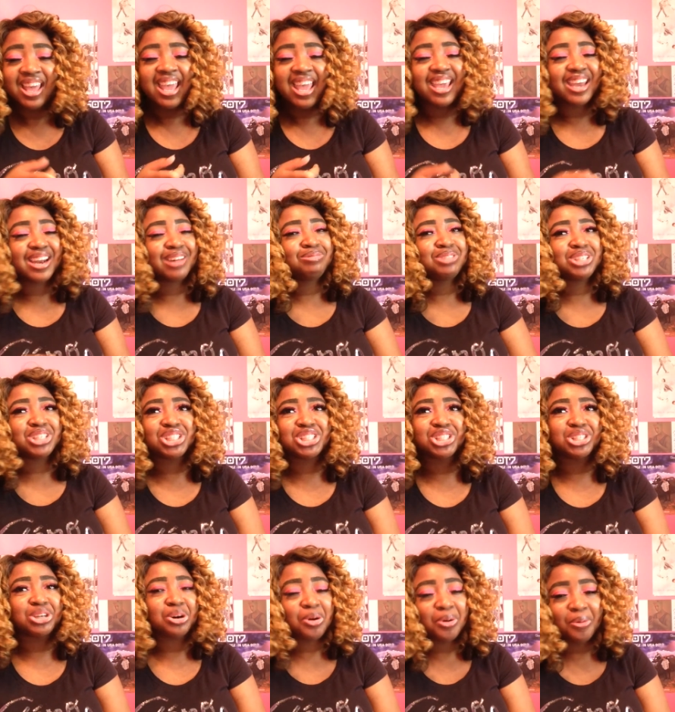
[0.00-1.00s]
And I'm just
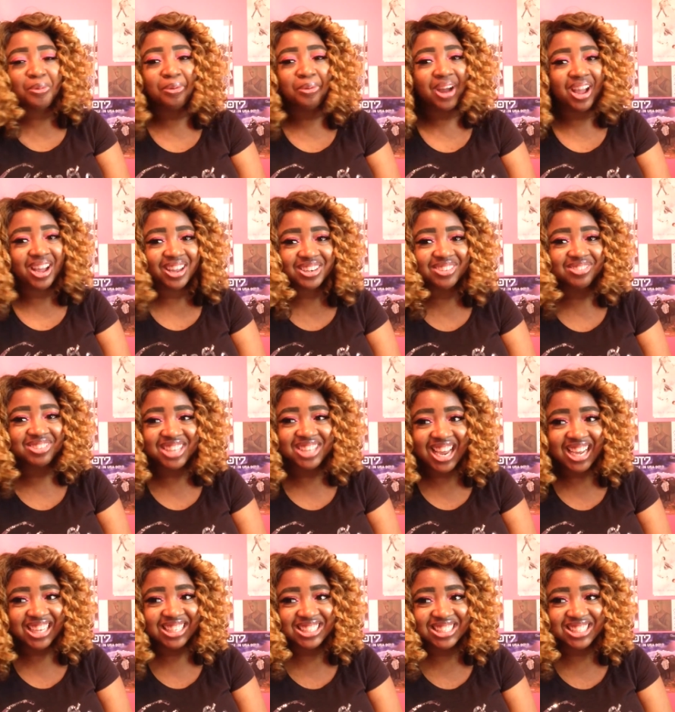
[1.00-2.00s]
so proud of
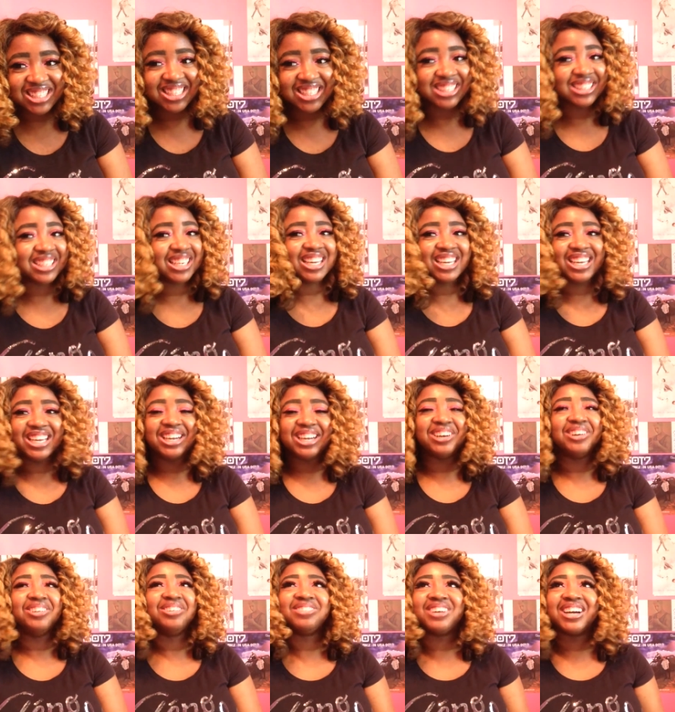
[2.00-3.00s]
Jackson. Like,
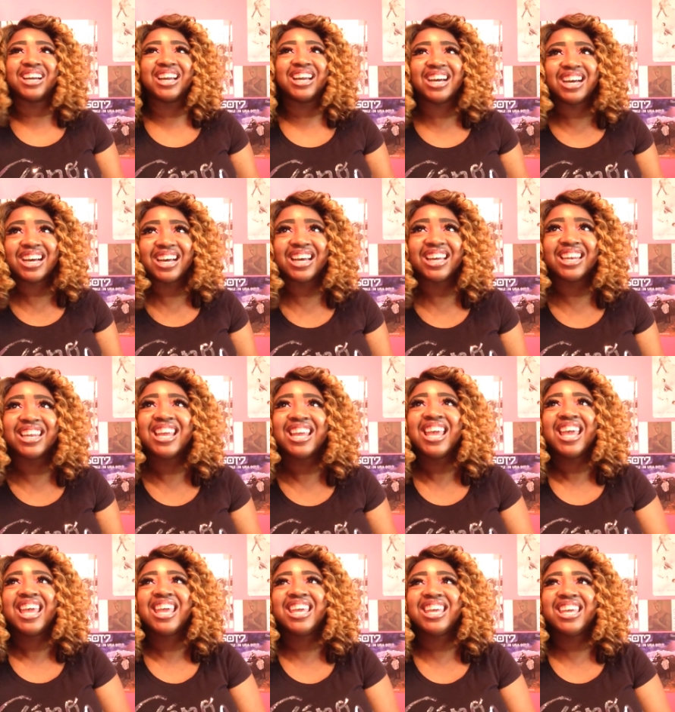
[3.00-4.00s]
oh my God,
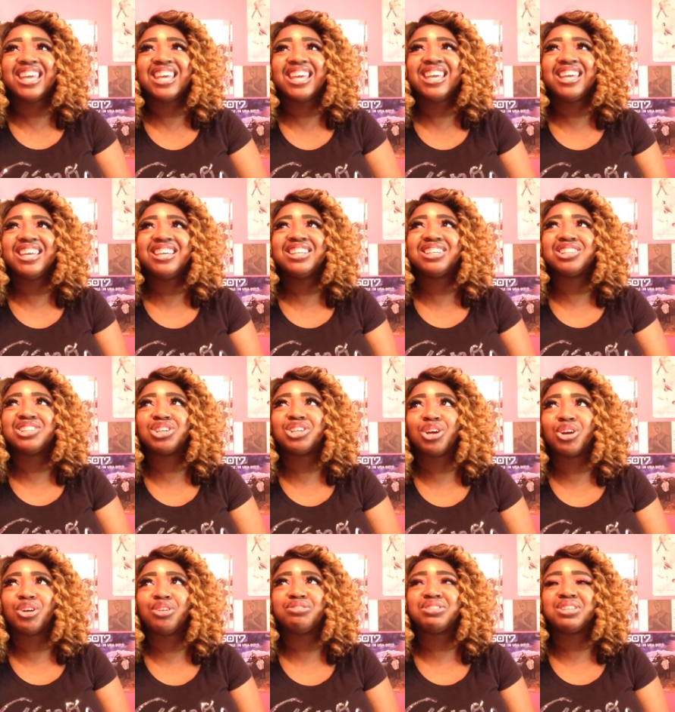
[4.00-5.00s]
he
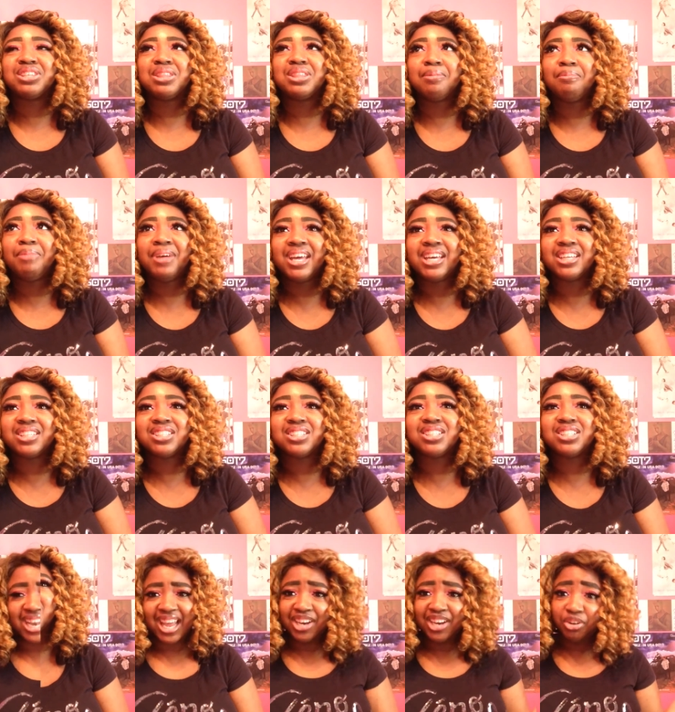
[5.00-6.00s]
deserves the best.
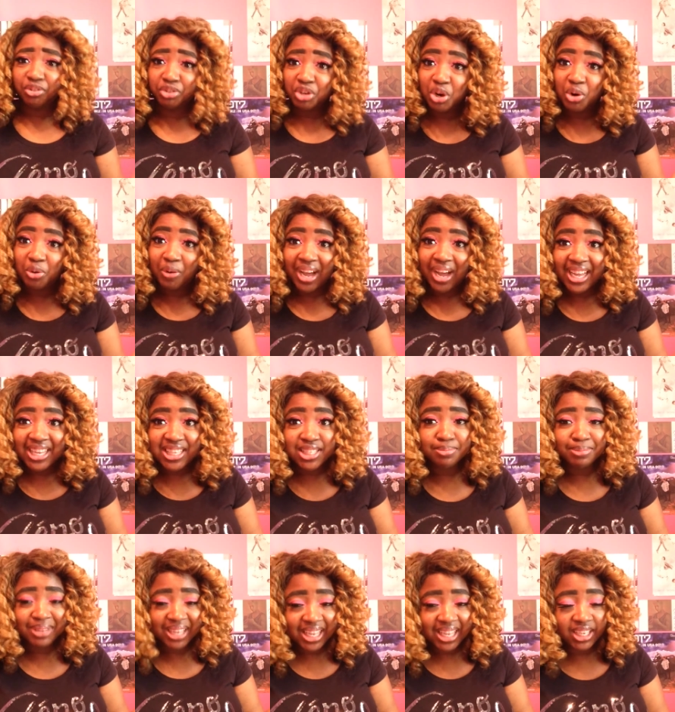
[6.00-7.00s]
And I don't know why he's
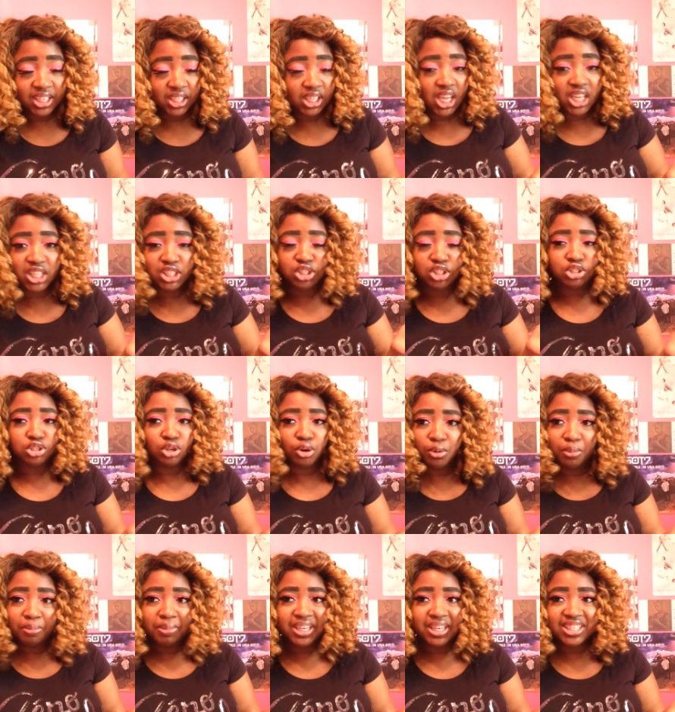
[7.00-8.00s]
been getting like so
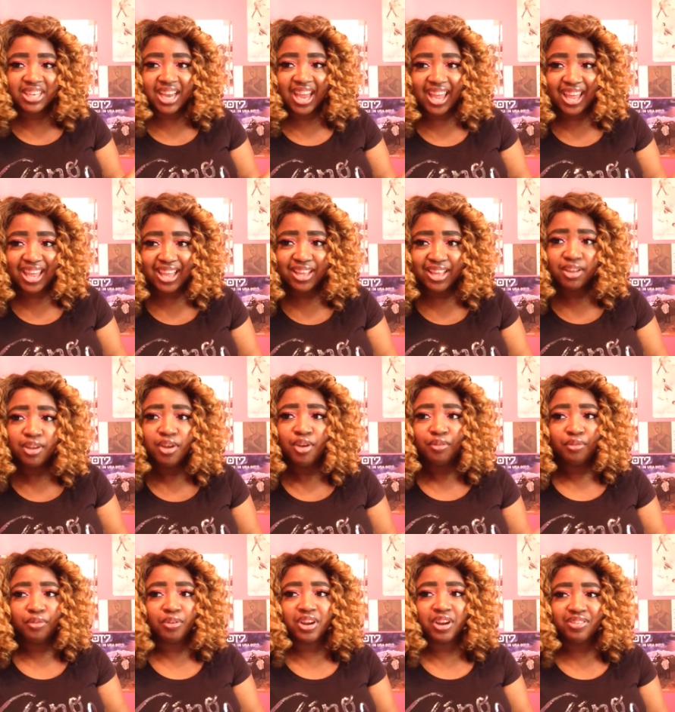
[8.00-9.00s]
much hate
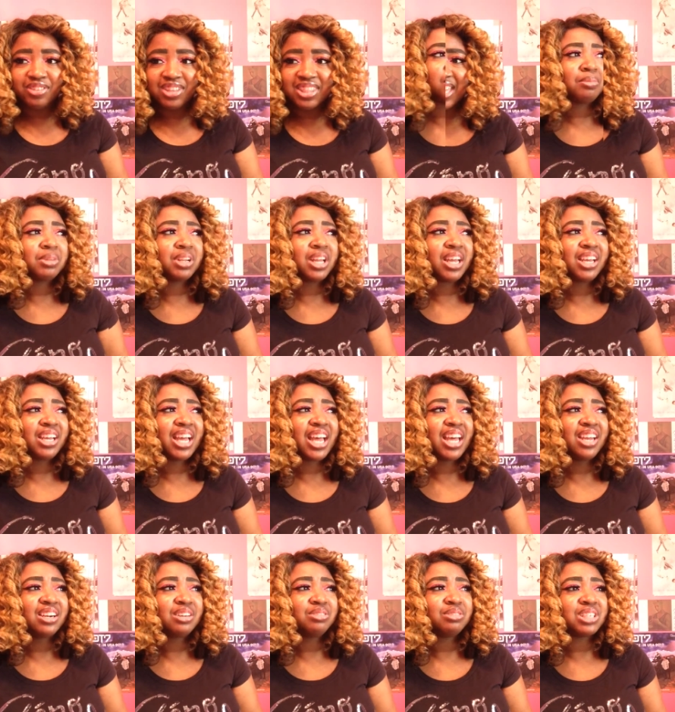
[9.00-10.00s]
for everything. Mm-hmm. Like, how
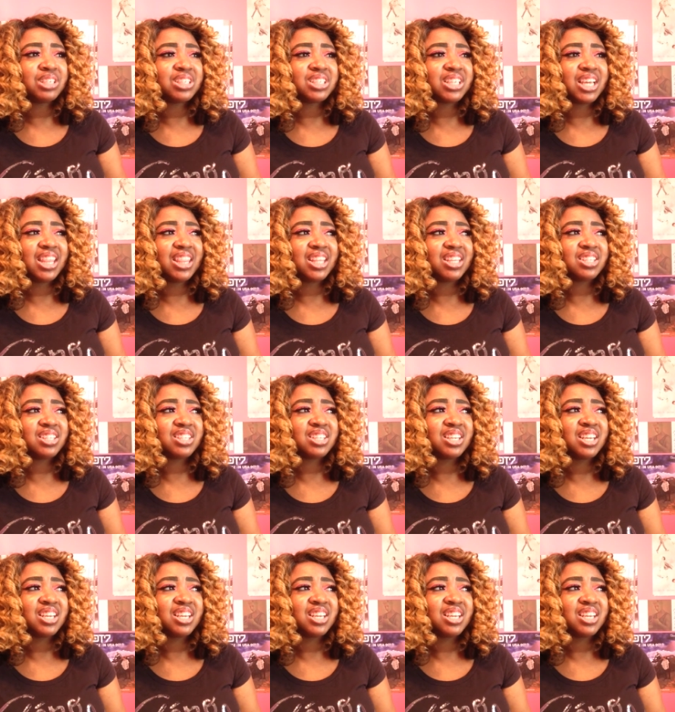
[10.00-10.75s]
do I want to say this?